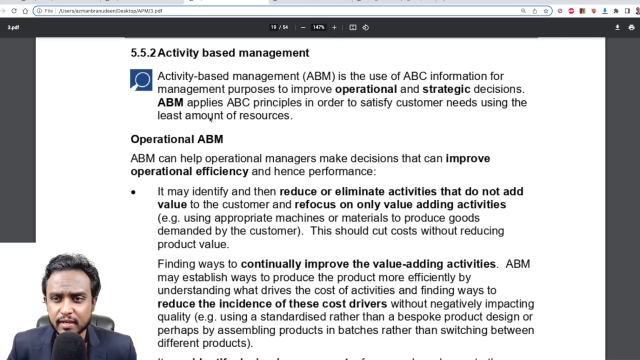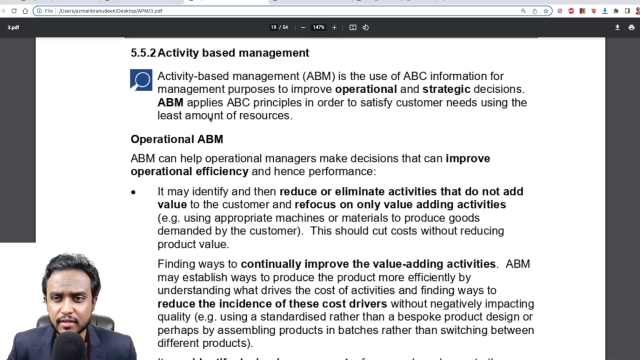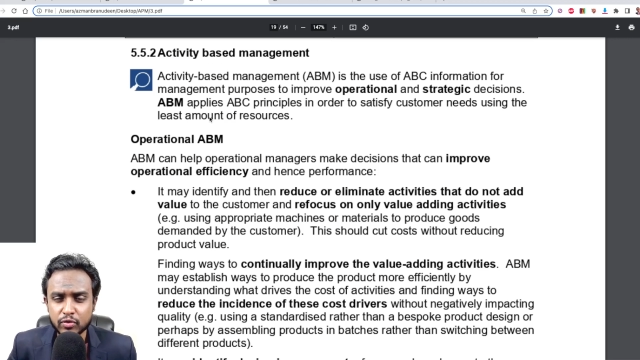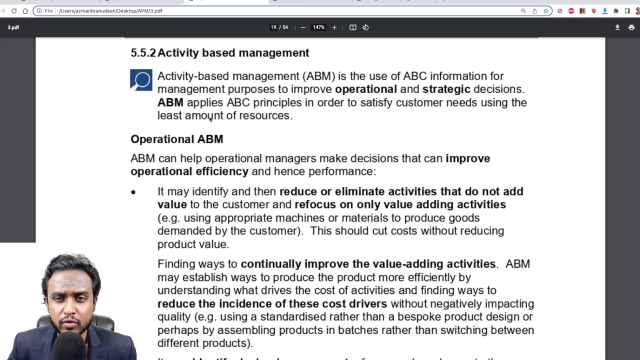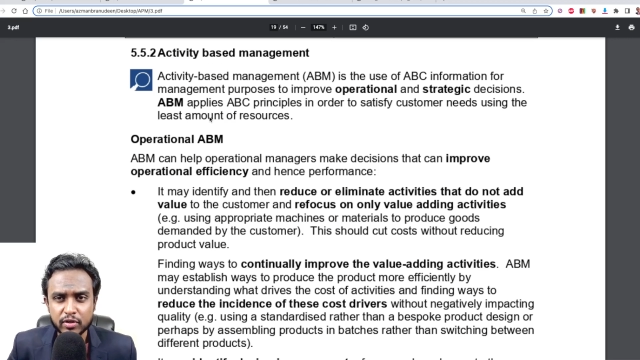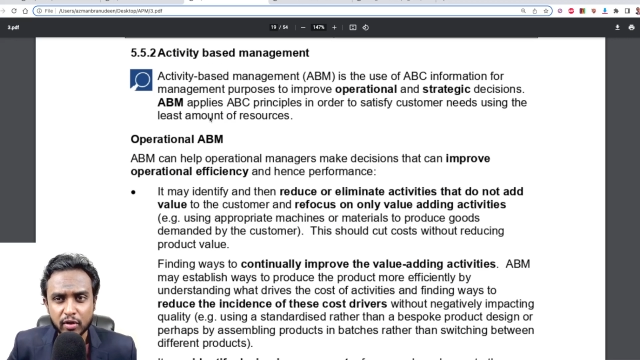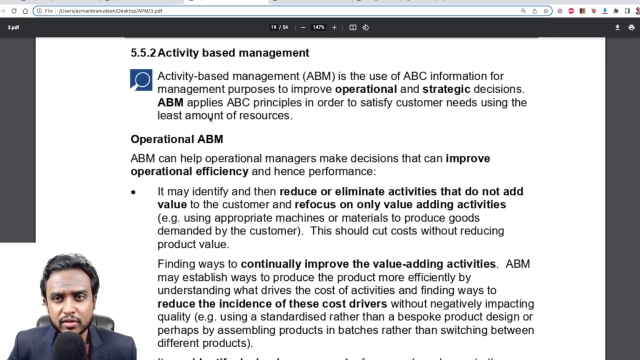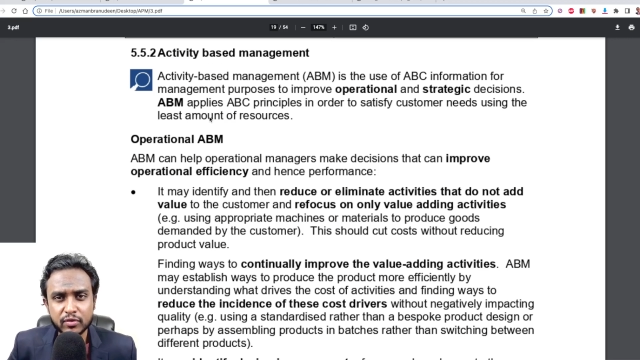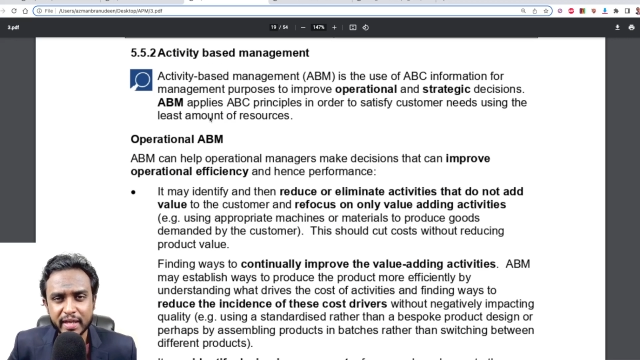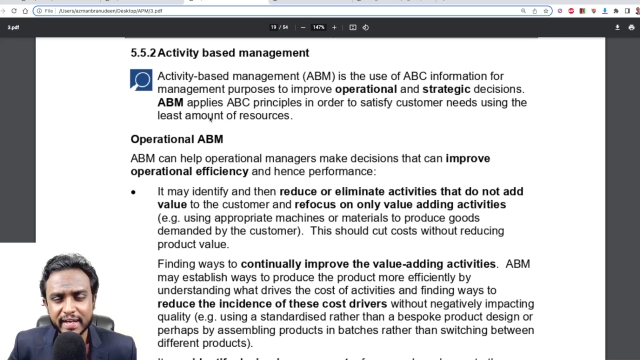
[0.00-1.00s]
not
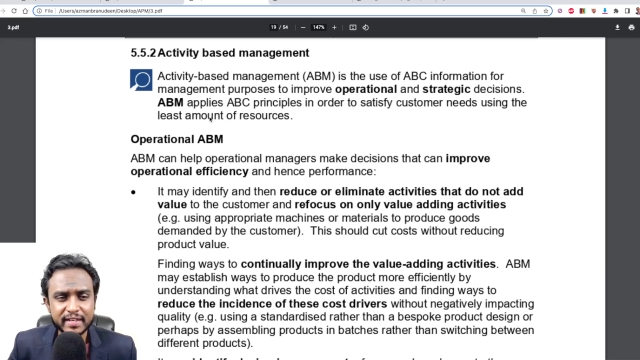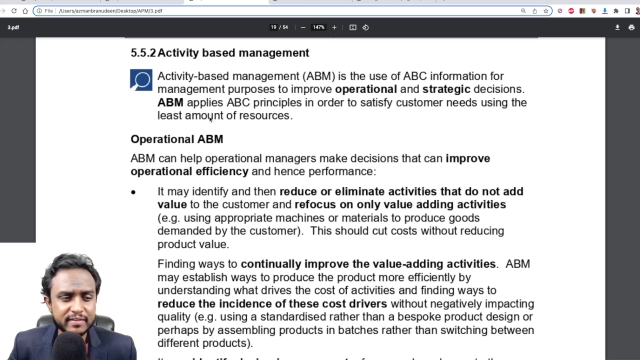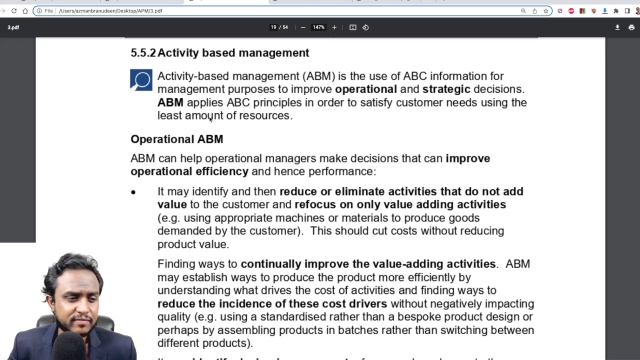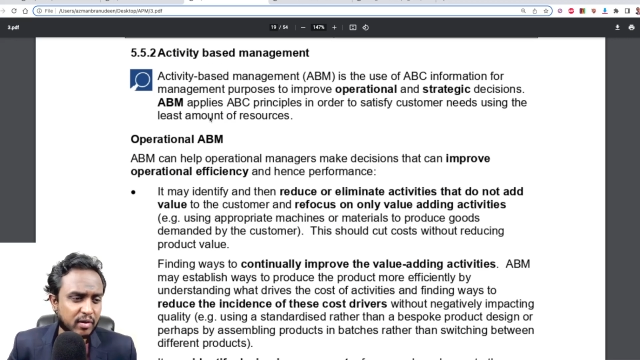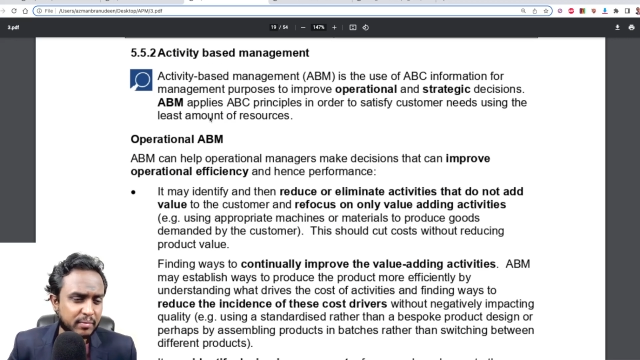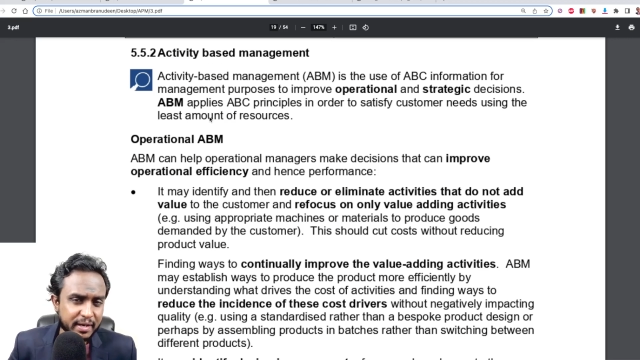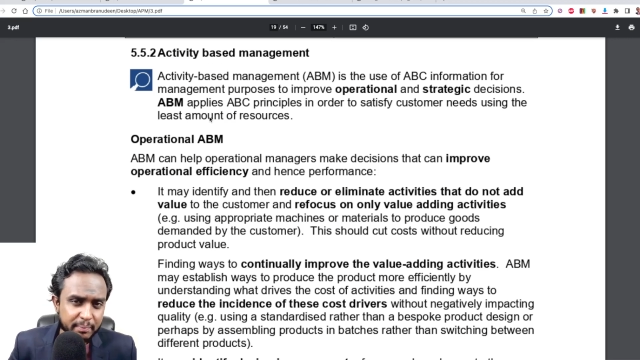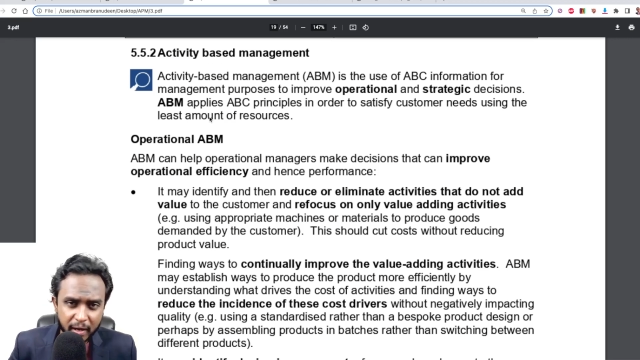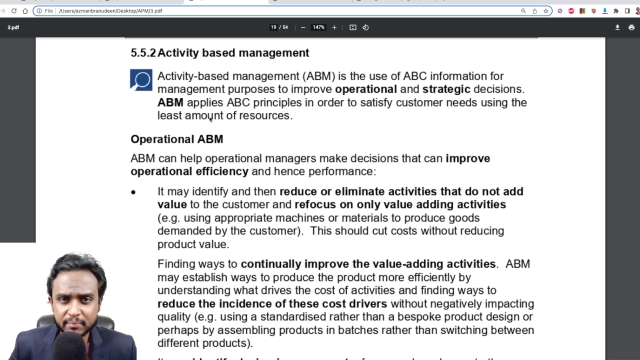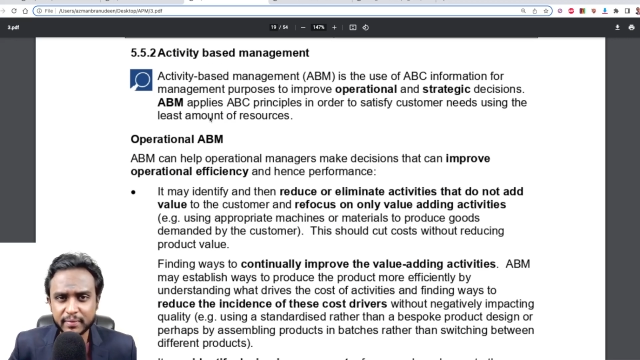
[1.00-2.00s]
looking at it from a
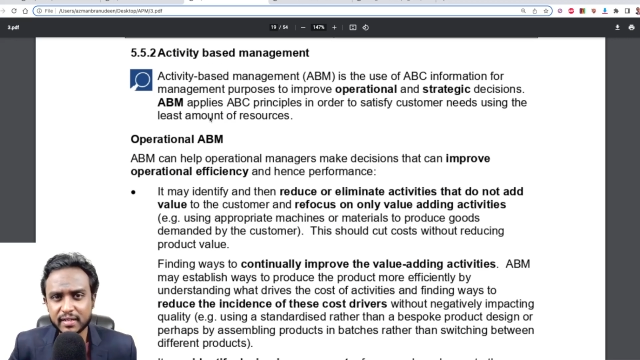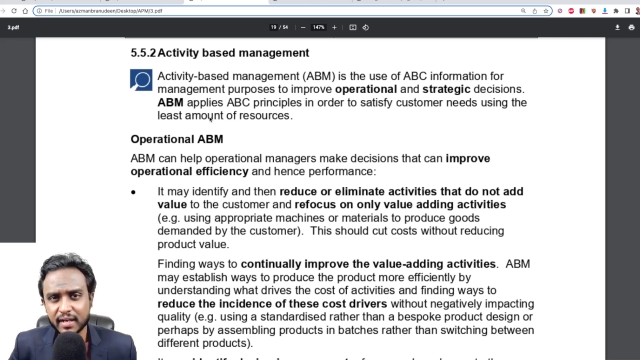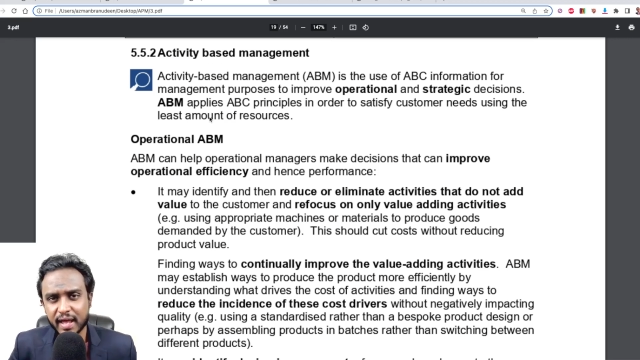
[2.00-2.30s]
departmental